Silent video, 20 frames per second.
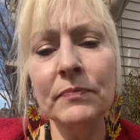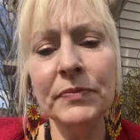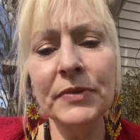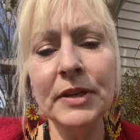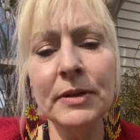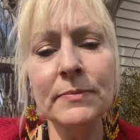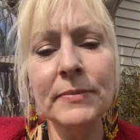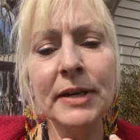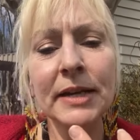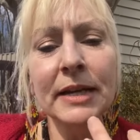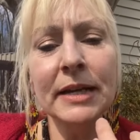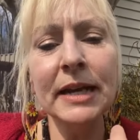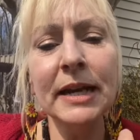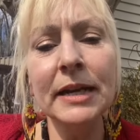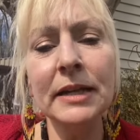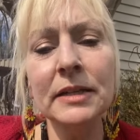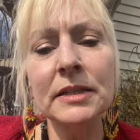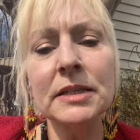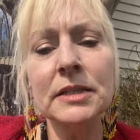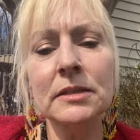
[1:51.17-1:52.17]
and my
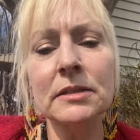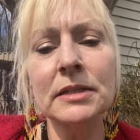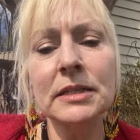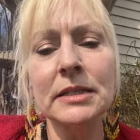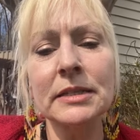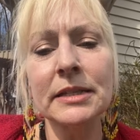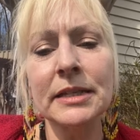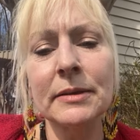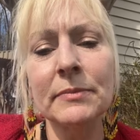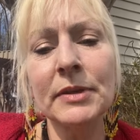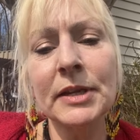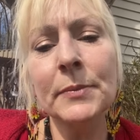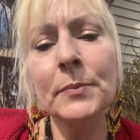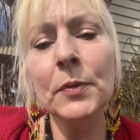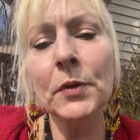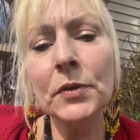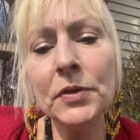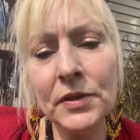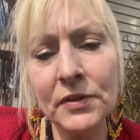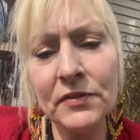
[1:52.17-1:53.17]
hands are asleep, like
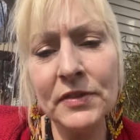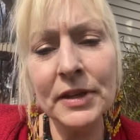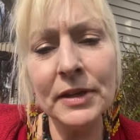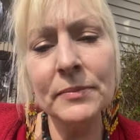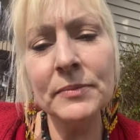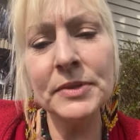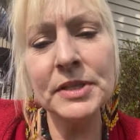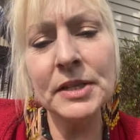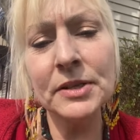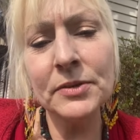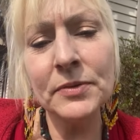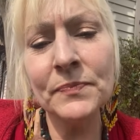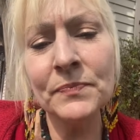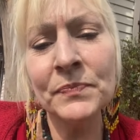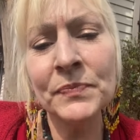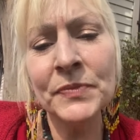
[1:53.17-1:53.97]
both of them. So